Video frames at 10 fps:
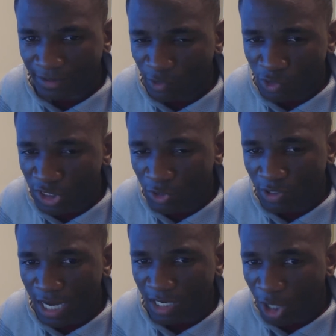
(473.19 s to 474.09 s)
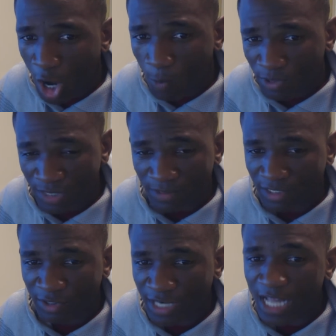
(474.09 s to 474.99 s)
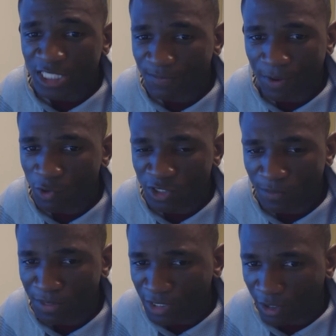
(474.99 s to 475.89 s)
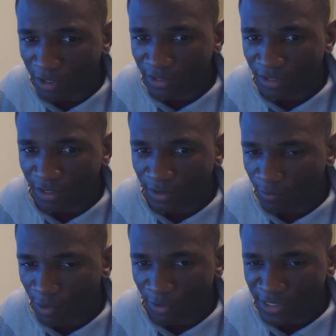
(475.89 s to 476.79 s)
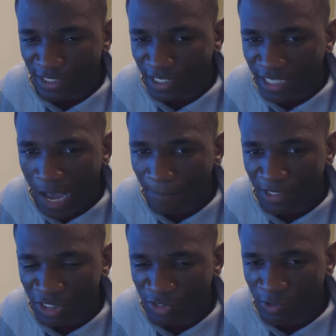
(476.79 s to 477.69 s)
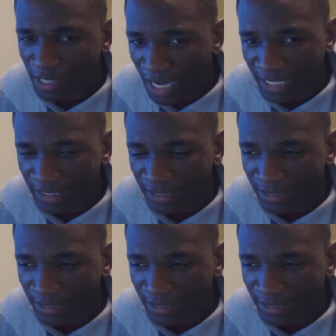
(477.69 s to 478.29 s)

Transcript: You still got caught with something you're not supposed to be on, whether it's in competition or not.